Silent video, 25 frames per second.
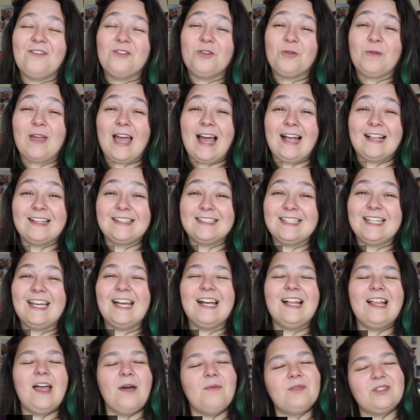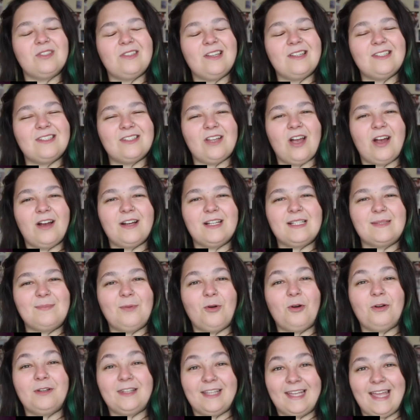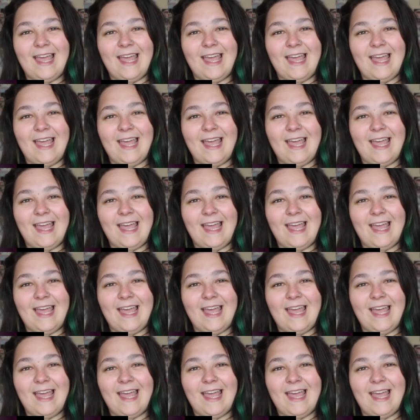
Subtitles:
If you can't tell, I was on a Star Is Born